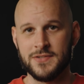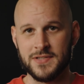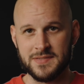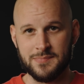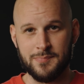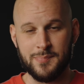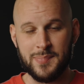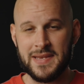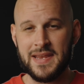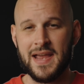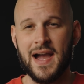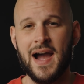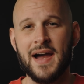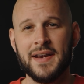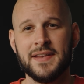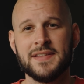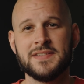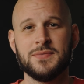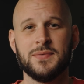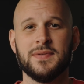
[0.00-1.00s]
Just be
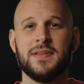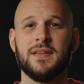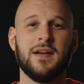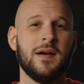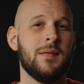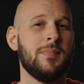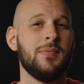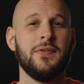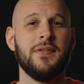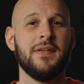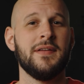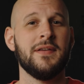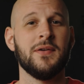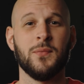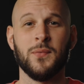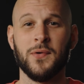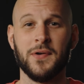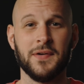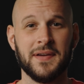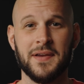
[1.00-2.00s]
honest with the couple that you're
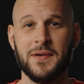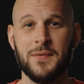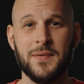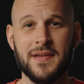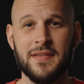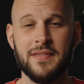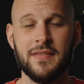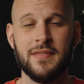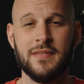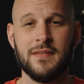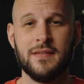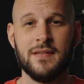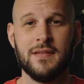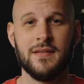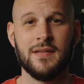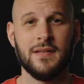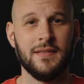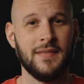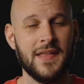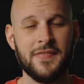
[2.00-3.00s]
working with.
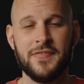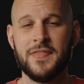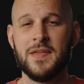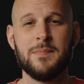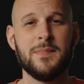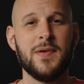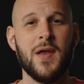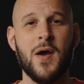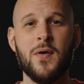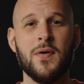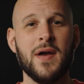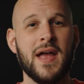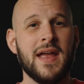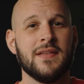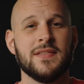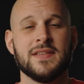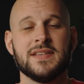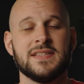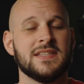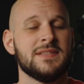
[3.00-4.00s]
Let them know, hey,
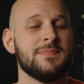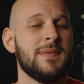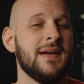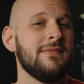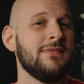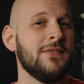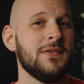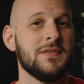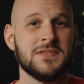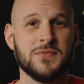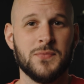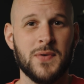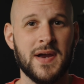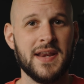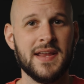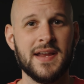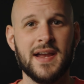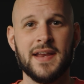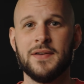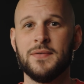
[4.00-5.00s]
this is my first
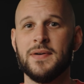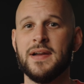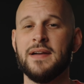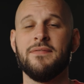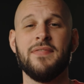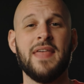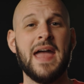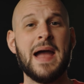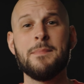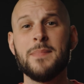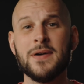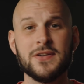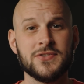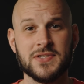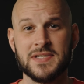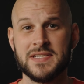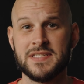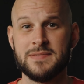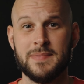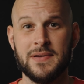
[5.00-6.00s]
wedding. I don't have that much
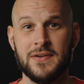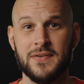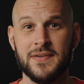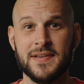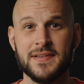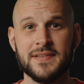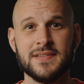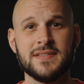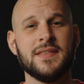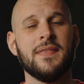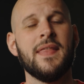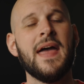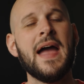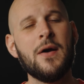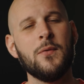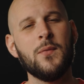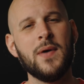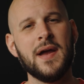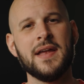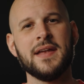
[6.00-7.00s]
experience.
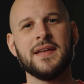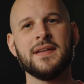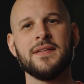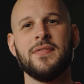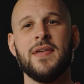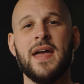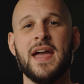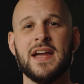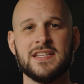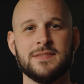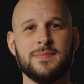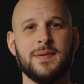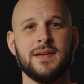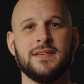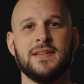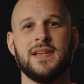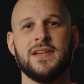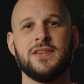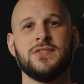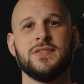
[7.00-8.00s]
That way, the
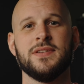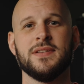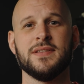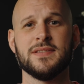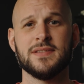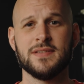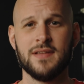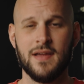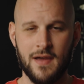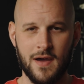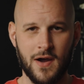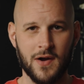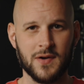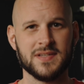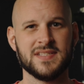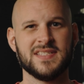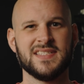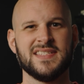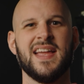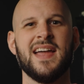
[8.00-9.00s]
expectations are
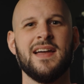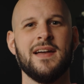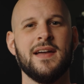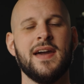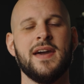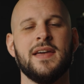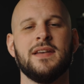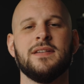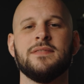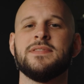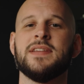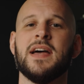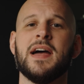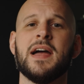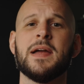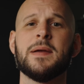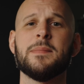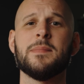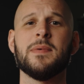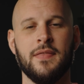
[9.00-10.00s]
set ahead of
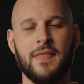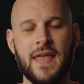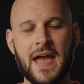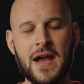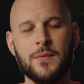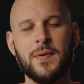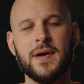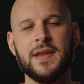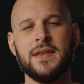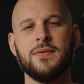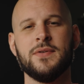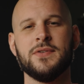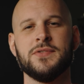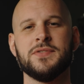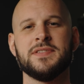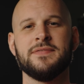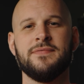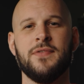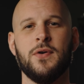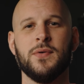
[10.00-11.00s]
time. That way, you can
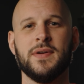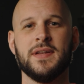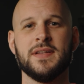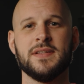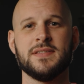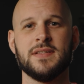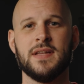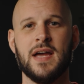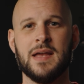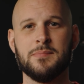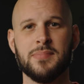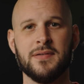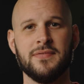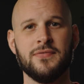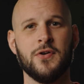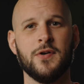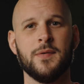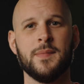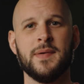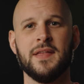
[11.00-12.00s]
just focus on
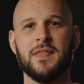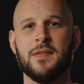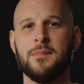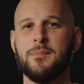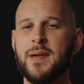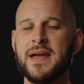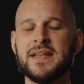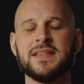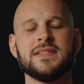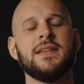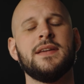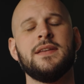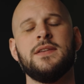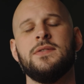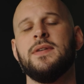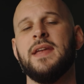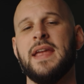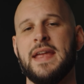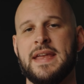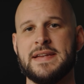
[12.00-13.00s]
performing the best that
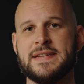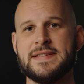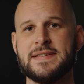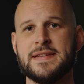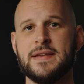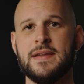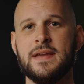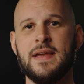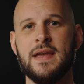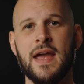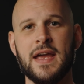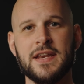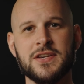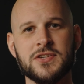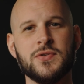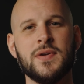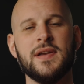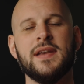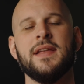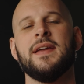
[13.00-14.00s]
you can and
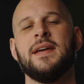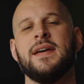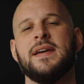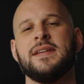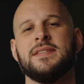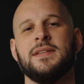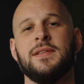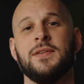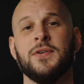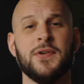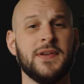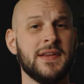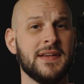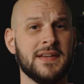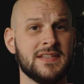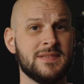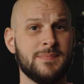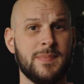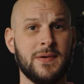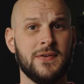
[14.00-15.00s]
treating it as a learning
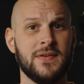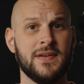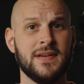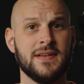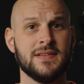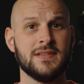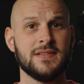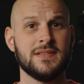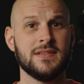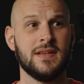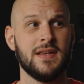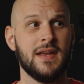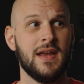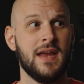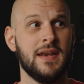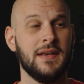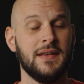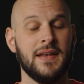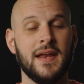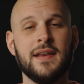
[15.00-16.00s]
experience
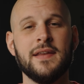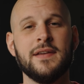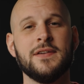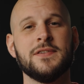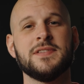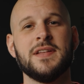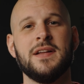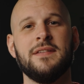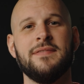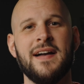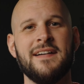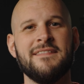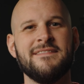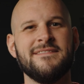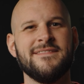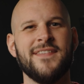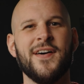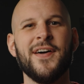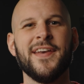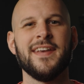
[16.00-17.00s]
and letting yourself have
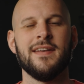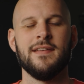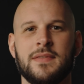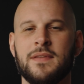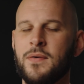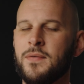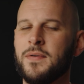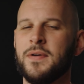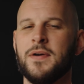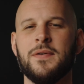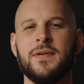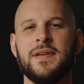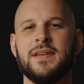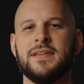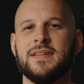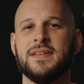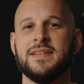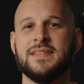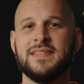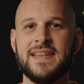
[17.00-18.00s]
fun. Don't go
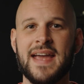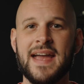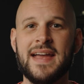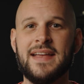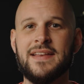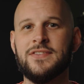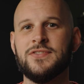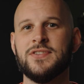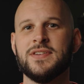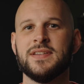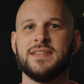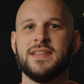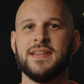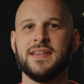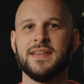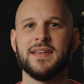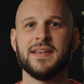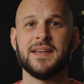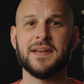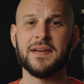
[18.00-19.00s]
into debt just
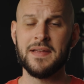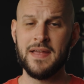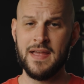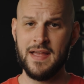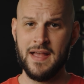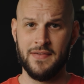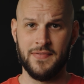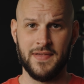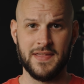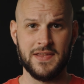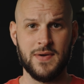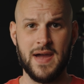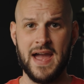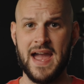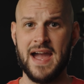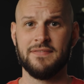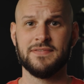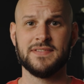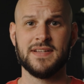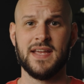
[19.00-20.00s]
thinking that you
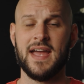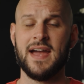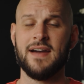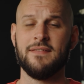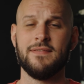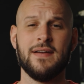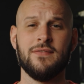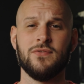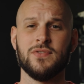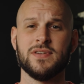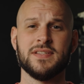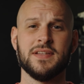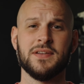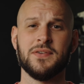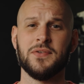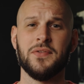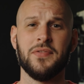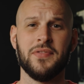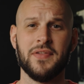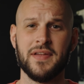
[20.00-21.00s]
have to have every
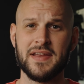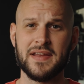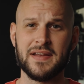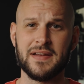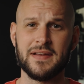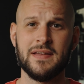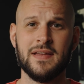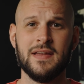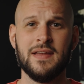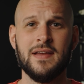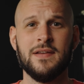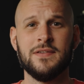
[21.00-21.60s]
single thing.